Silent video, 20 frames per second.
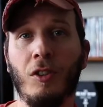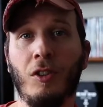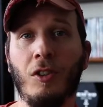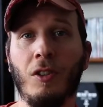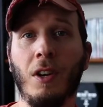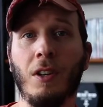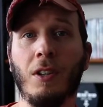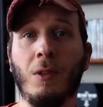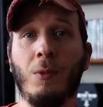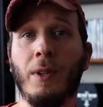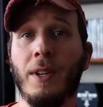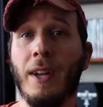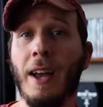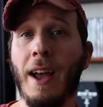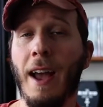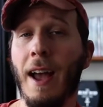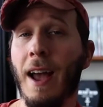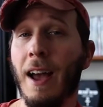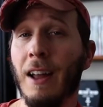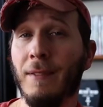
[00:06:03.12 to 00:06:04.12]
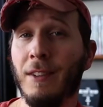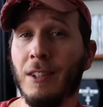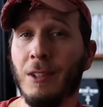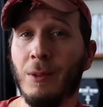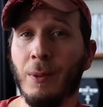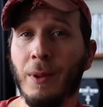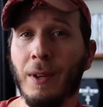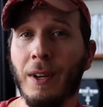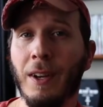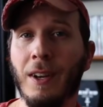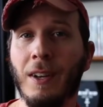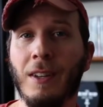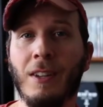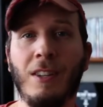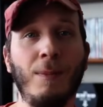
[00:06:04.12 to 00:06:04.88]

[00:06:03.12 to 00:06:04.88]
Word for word: Chuck went out of his way